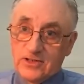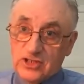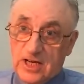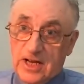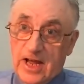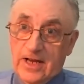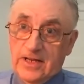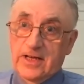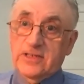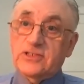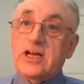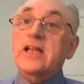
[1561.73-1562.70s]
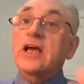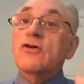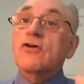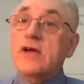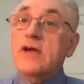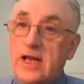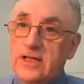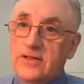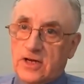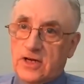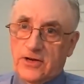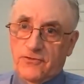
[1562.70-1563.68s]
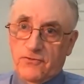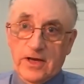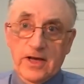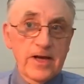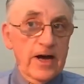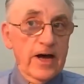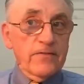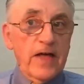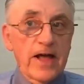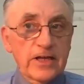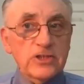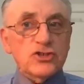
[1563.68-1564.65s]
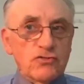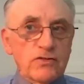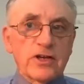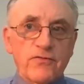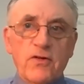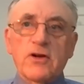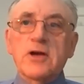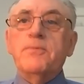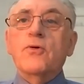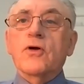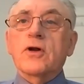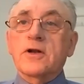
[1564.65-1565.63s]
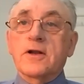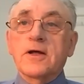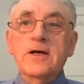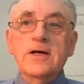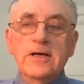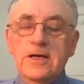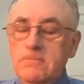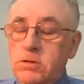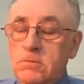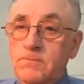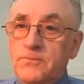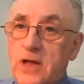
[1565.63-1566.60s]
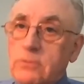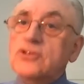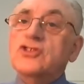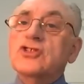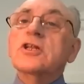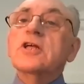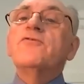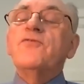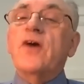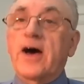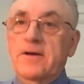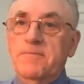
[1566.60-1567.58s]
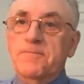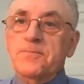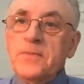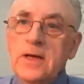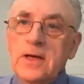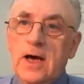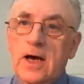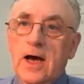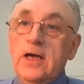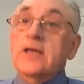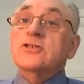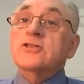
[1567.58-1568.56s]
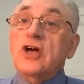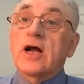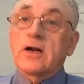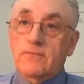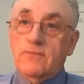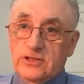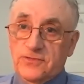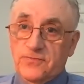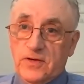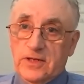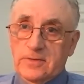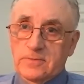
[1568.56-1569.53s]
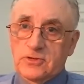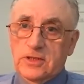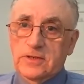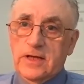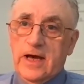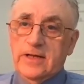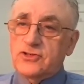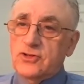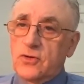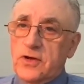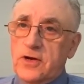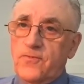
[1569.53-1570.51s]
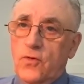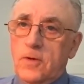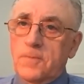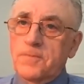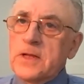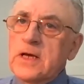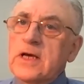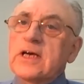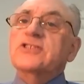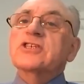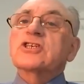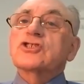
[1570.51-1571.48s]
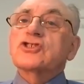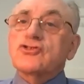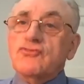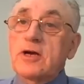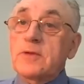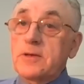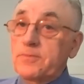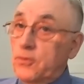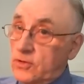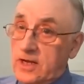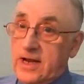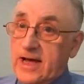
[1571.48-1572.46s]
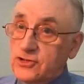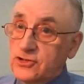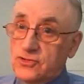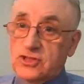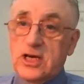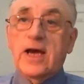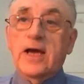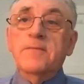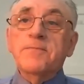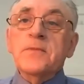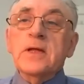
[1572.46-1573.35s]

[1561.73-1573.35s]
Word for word: as Canadians and in creating the country. And that history is very important. That was solidified in the Charter of Rights and Freedoms. And so therefore, it's extremely important. And as you say,